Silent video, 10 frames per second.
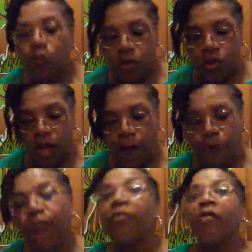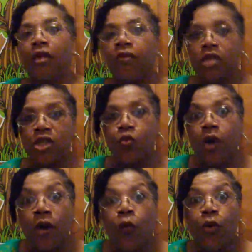So, this is
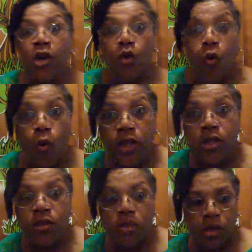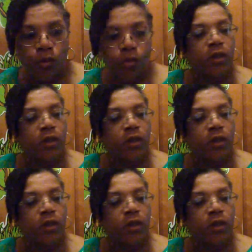what we are going to do.